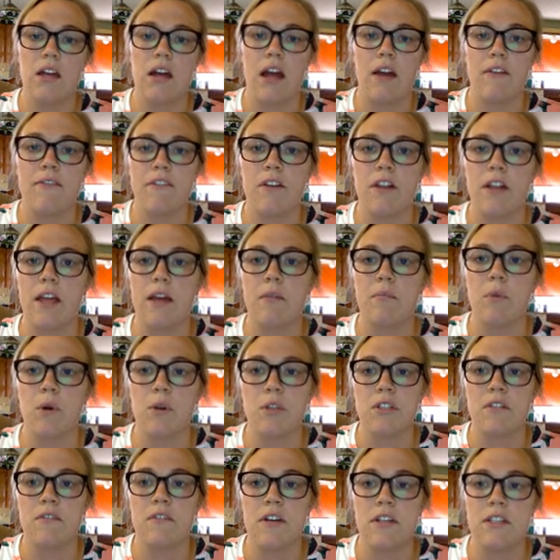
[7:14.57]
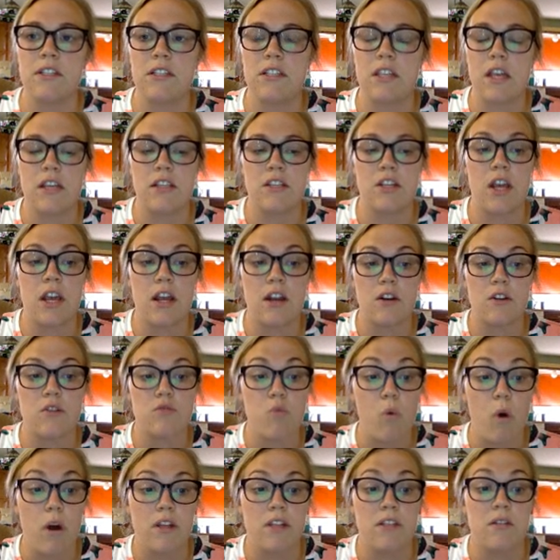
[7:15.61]
feel like most of us as
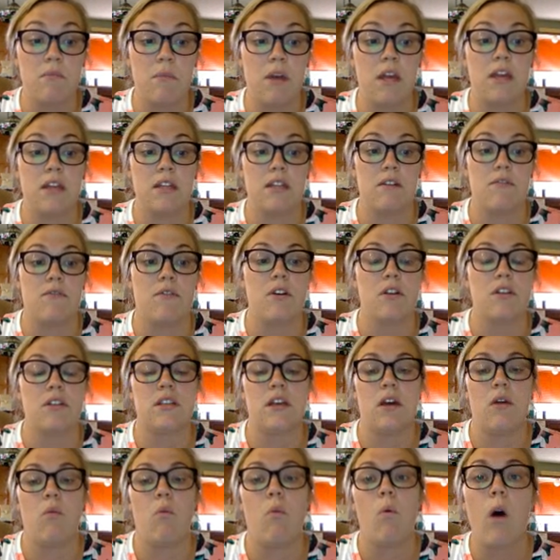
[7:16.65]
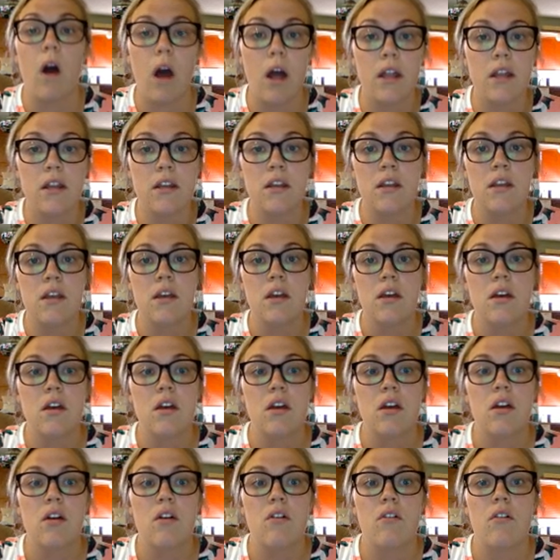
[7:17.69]
educators want to make a difference and want
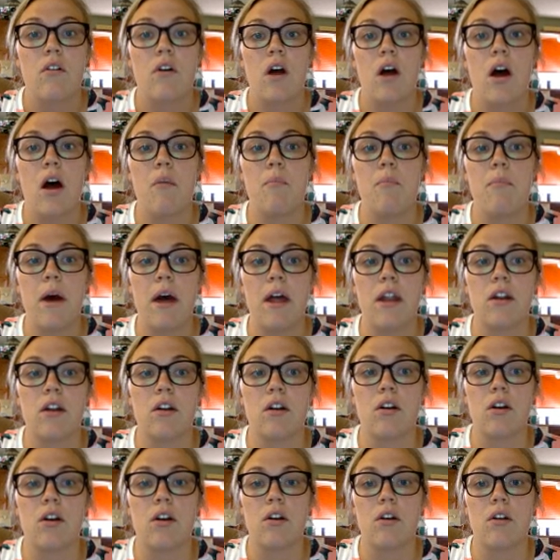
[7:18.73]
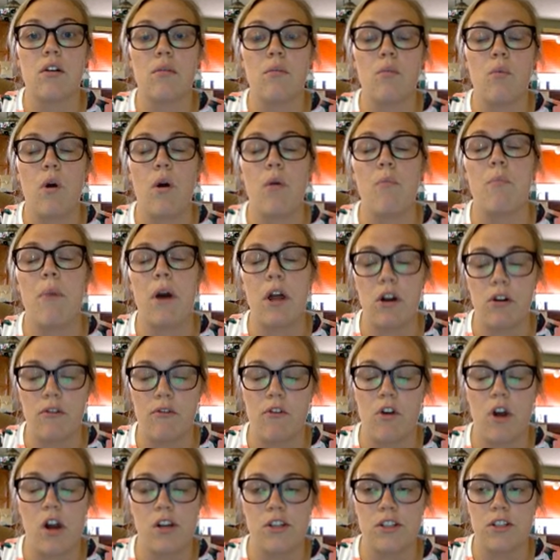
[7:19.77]
better
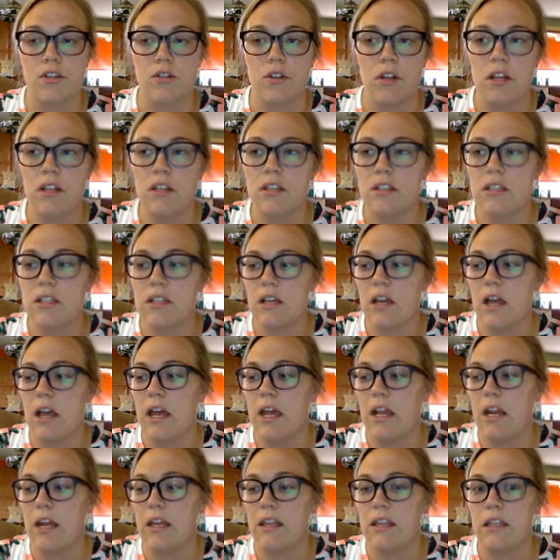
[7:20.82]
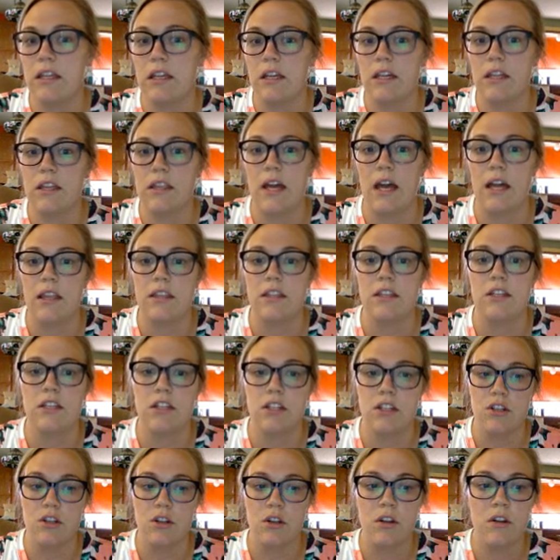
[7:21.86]
for our students. And I think that the
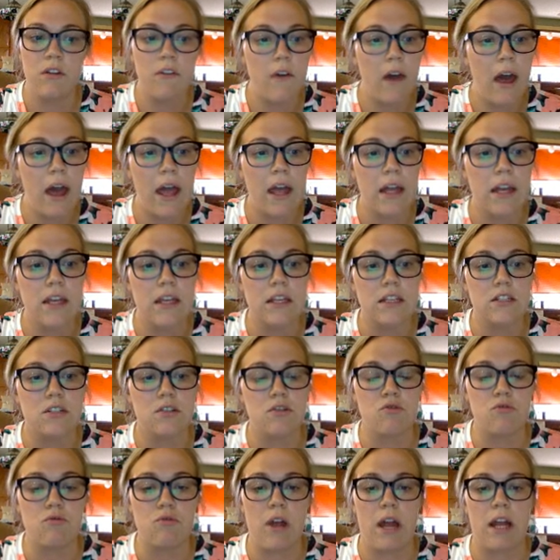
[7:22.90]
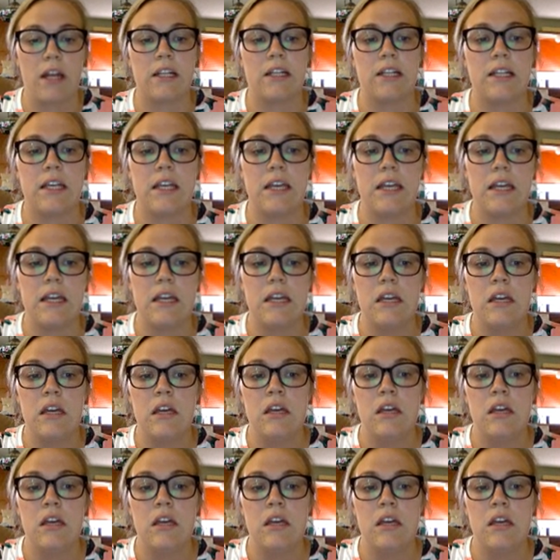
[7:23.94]
digital divide is directly